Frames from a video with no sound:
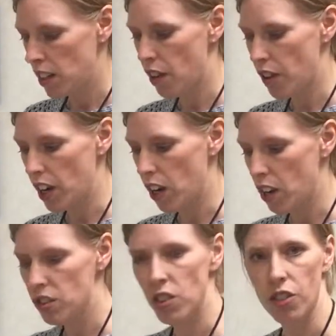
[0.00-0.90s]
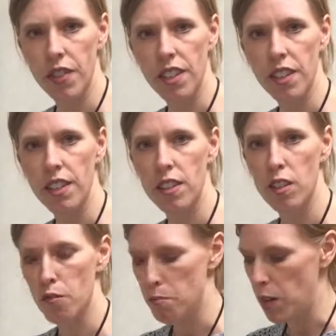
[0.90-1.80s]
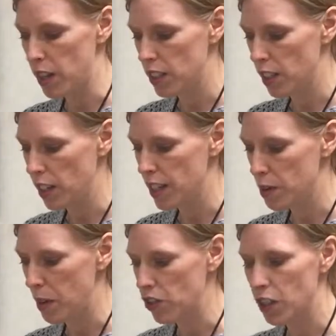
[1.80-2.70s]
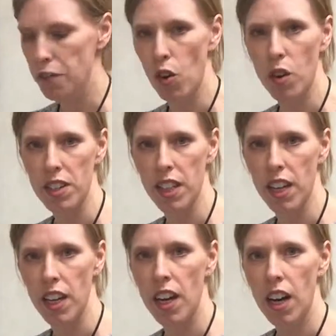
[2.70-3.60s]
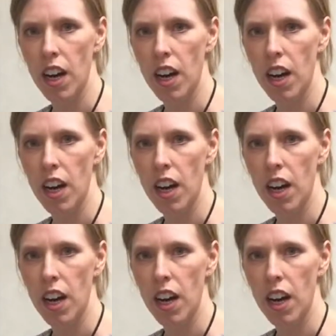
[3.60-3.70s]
covering all surfaces, but especially focusing